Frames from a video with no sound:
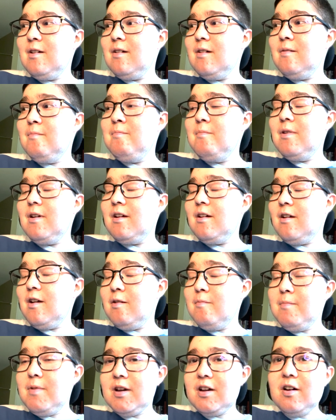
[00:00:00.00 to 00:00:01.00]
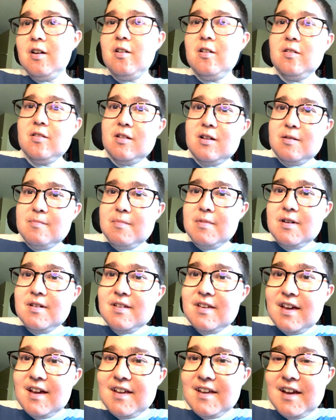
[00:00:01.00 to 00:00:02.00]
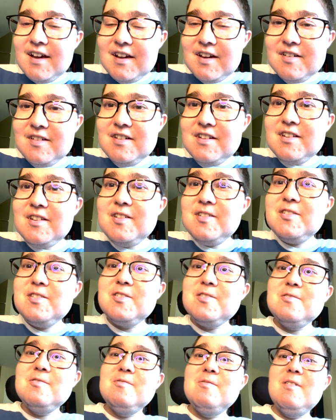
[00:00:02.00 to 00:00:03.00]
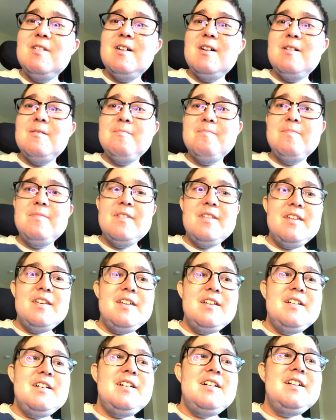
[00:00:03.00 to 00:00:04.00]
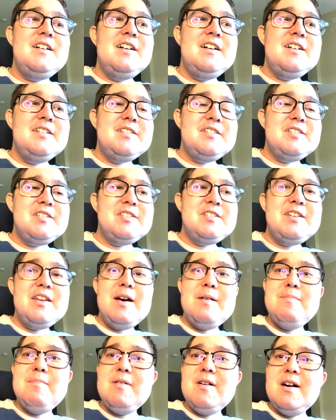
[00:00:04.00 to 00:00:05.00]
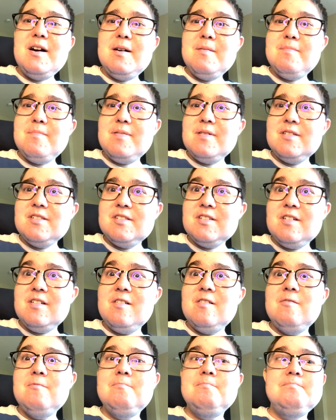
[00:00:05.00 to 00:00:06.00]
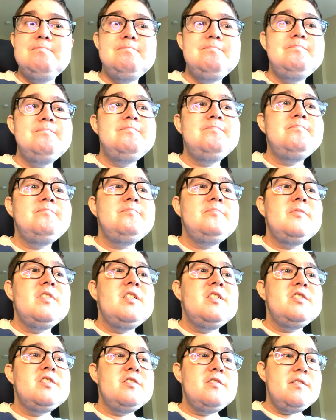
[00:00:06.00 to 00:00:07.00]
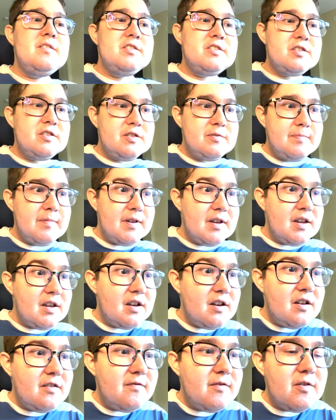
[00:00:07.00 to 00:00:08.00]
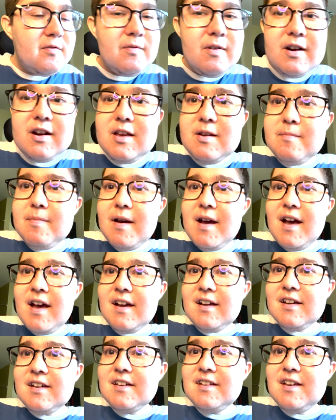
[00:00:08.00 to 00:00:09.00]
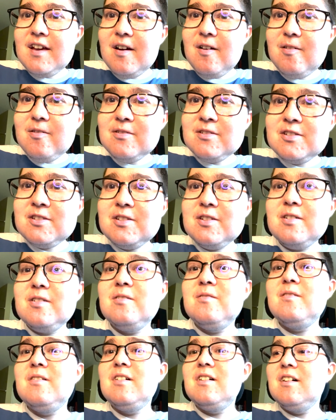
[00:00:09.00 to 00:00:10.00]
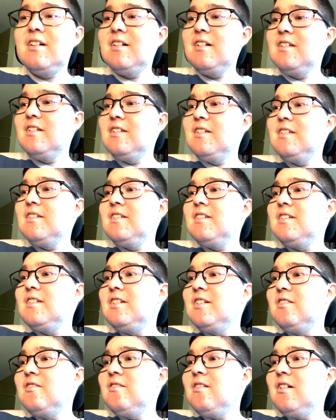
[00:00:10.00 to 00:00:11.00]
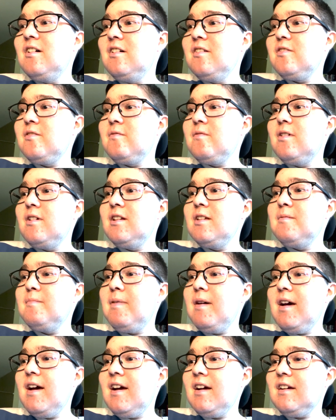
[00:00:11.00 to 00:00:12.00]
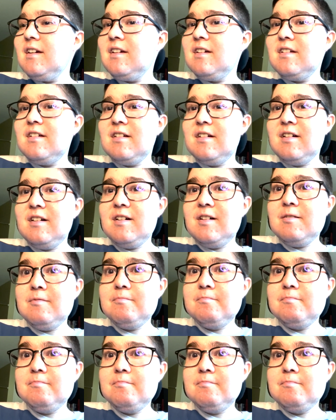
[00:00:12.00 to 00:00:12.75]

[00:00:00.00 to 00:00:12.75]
M McCollum. Yeah, yeah, gonna need to um, uh, to step up. So. So anyway, so speaking of a running back, yeah, also uh, your other running back, uh,